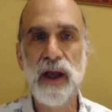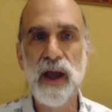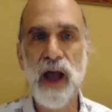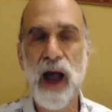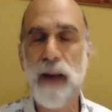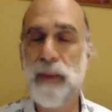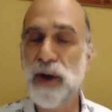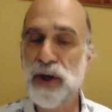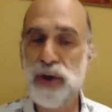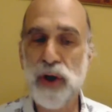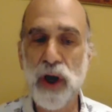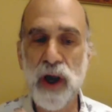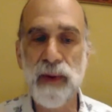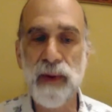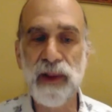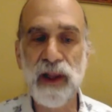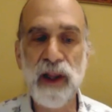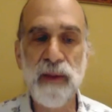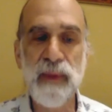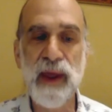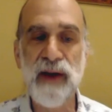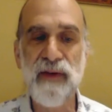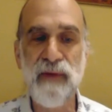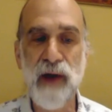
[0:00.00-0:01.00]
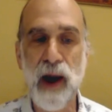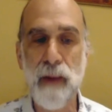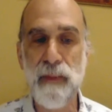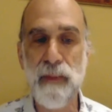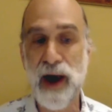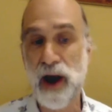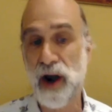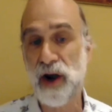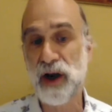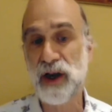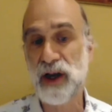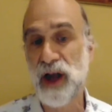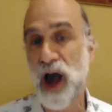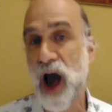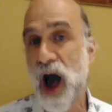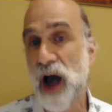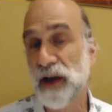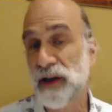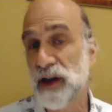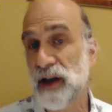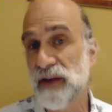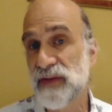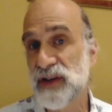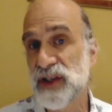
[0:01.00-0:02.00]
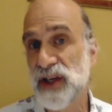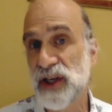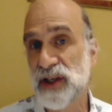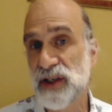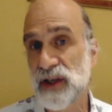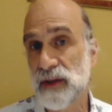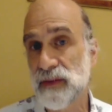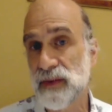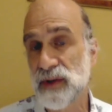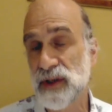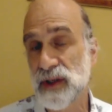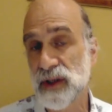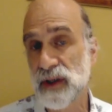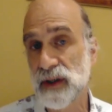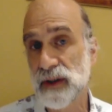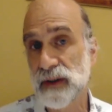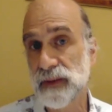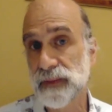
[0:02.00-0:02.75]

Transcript: I'm going to talk a little bit about our cognitive systems.